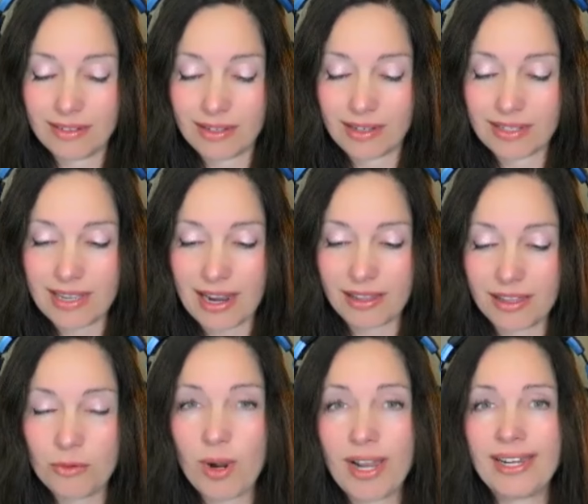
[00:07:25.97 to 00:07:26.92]

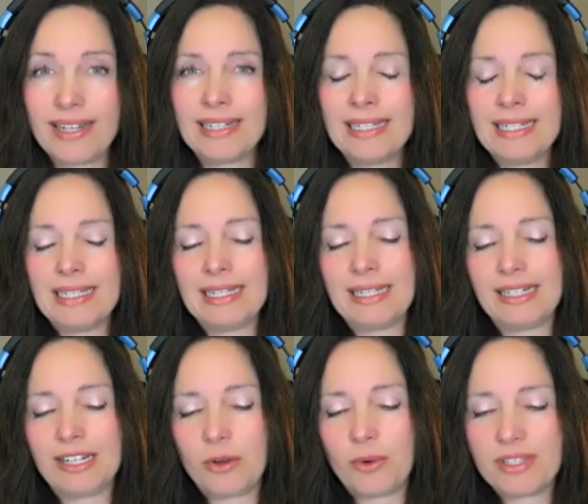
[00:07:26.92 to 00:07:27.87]
Exactly right. You
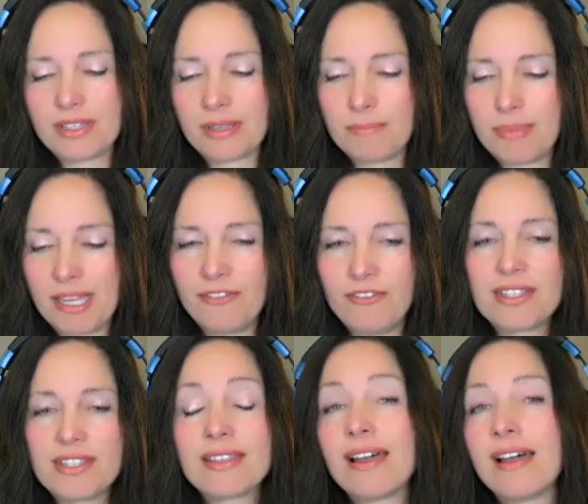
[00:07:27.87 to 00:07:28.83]
know, it's a big
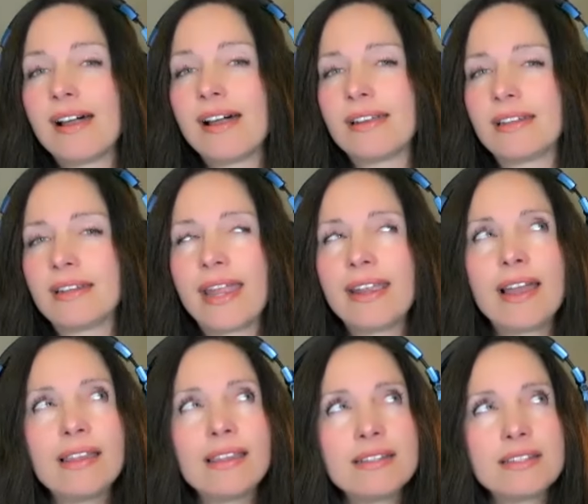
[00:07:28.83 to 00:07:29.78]
facade, and I,
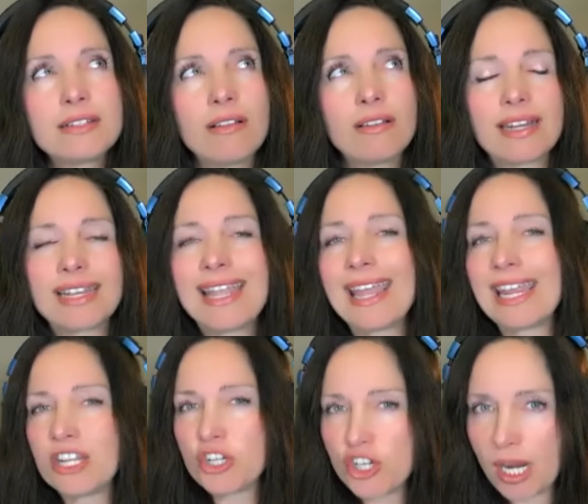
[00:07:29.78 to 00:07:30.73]
I like to call it a
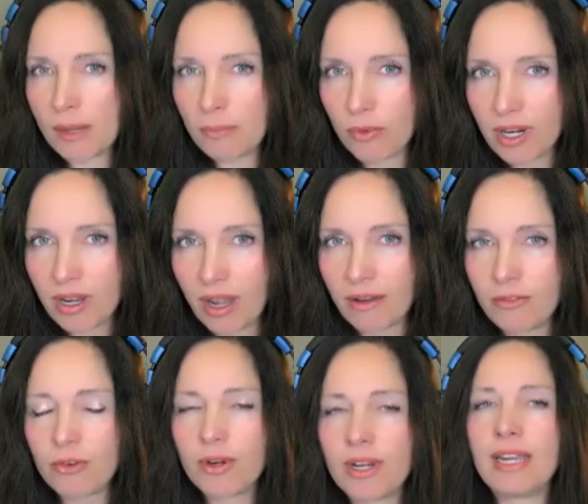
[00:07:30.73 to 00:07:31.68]
K shaped
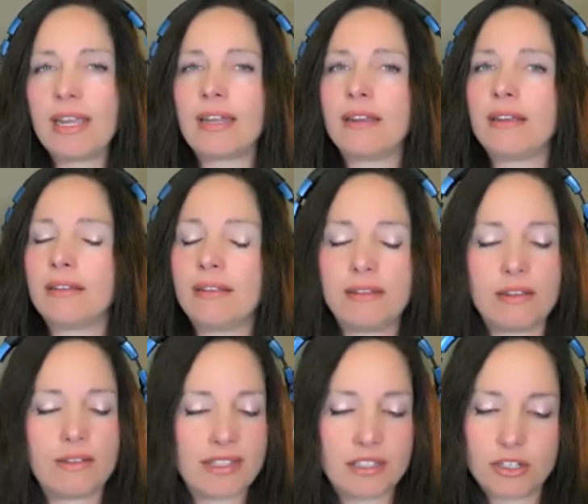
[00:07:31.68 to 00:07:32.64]
recovery. I, you
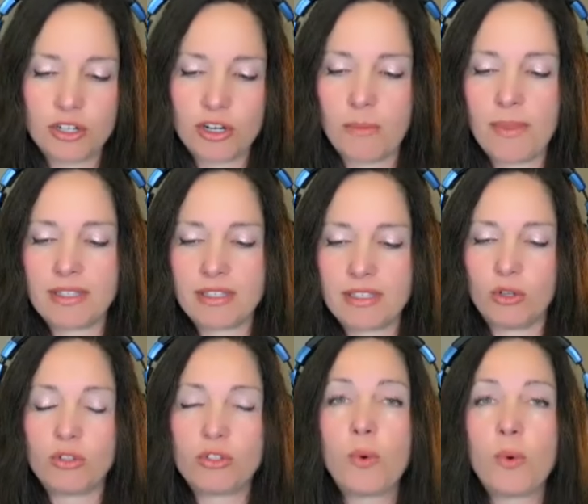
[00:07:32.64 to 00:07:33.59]
know, that's a term that's
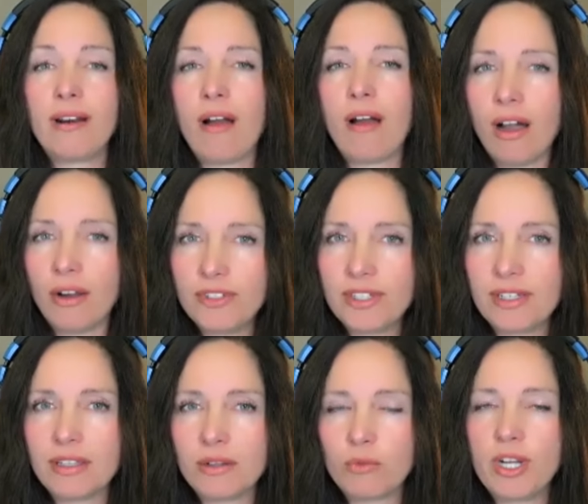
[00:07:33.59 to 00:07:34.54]
used quite often.
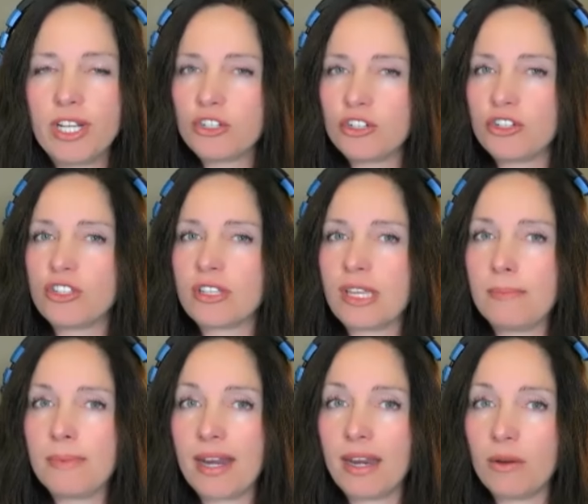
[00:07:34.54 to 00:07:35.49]
The rich just
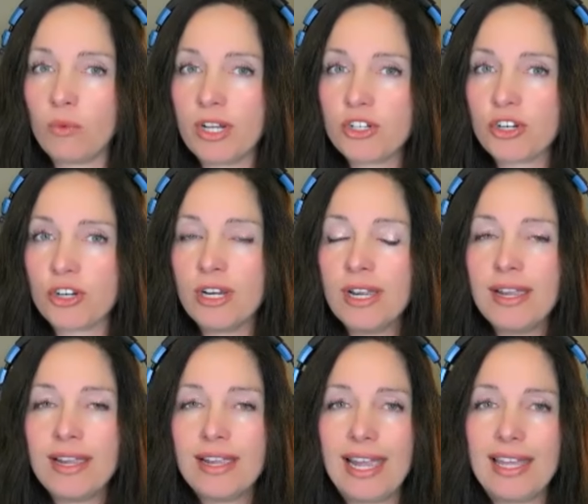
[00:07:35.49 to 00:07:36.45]
keep getting richer,
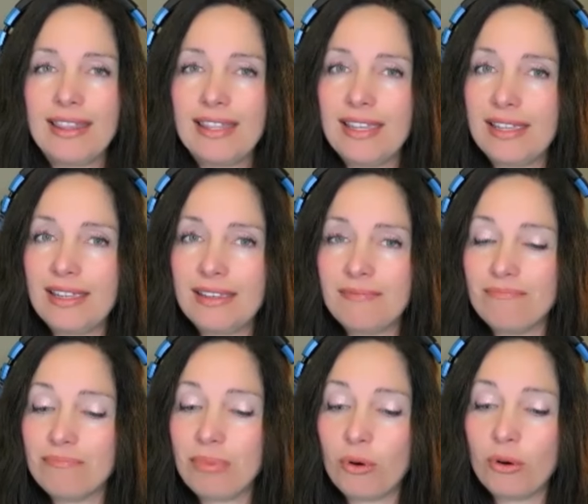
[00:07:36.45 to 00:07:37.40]
and the
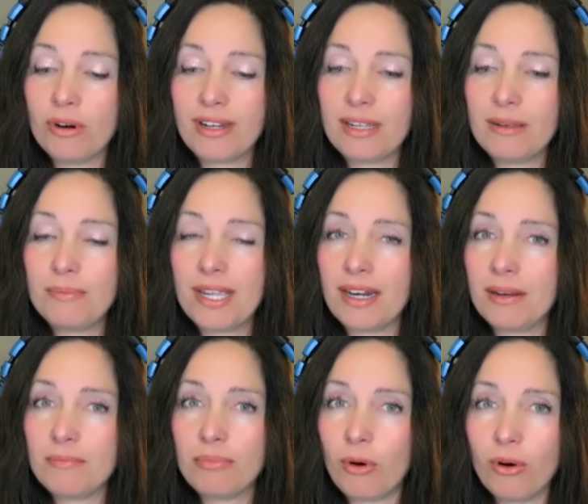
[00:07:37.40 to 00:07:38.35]
poor keep
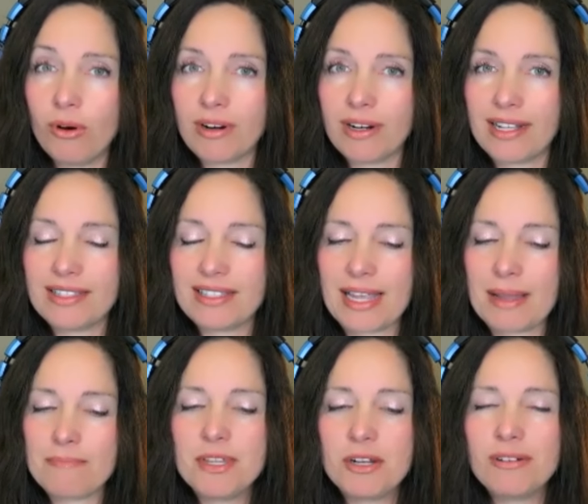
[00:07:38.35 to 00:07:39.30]
getting poorer. And it's
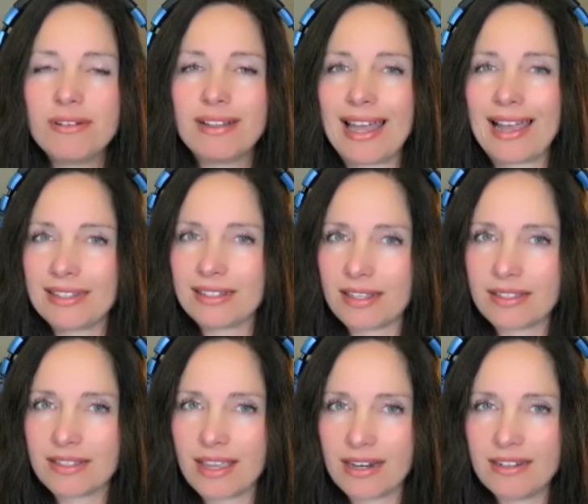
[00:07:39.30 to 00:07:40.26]
that middle class
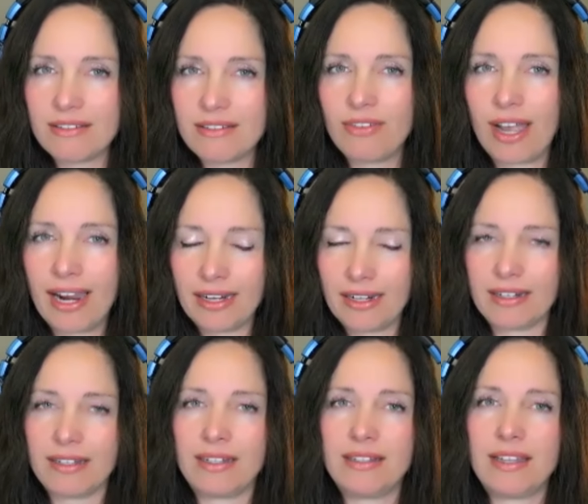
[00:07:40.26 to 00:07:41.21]
that's getting
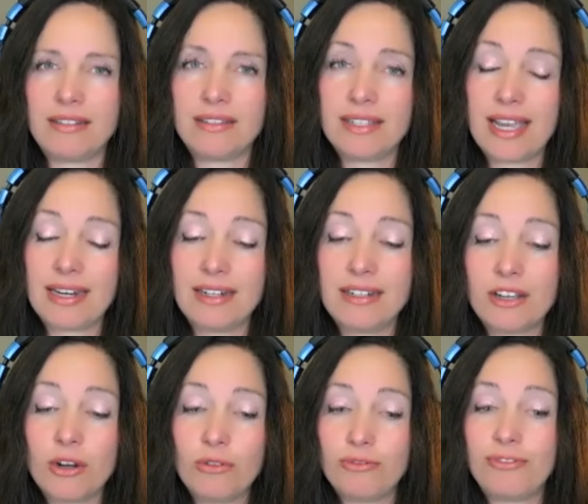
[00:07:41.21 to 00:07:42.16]
divided and then tending to
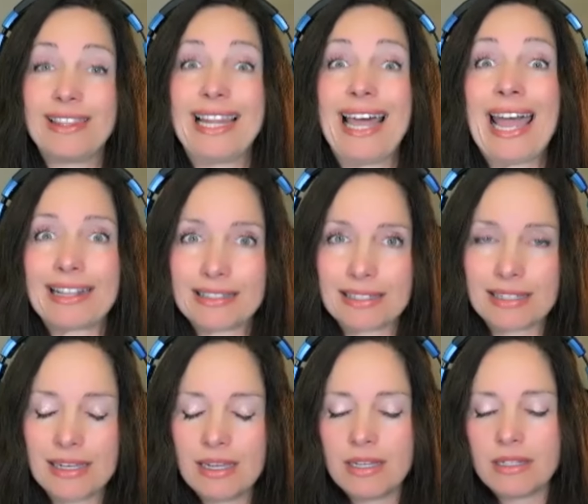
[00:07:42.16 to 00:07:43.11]
go flat
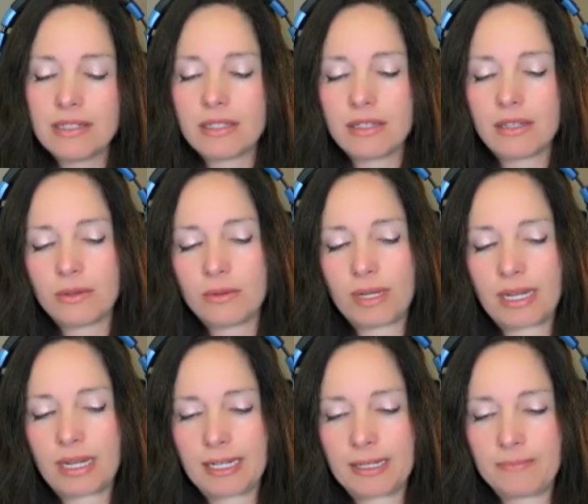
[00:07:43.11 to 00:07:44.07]
so
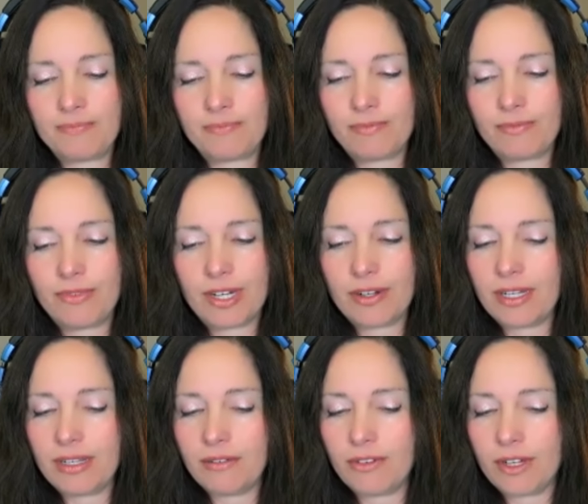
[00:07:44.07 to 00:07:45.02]
um,
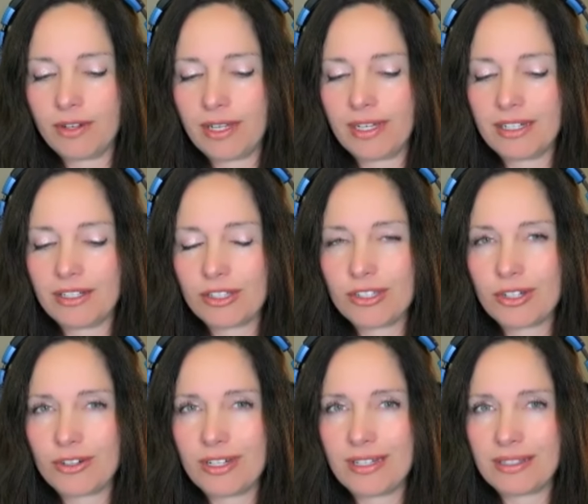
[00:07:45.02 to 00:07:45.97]
very, very
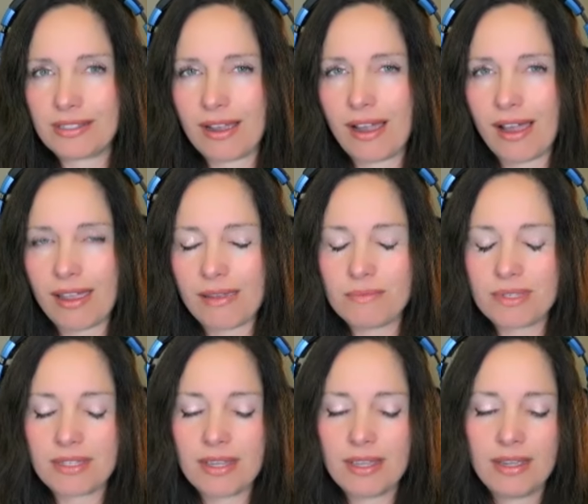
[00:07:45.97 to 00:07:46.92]
concerning times.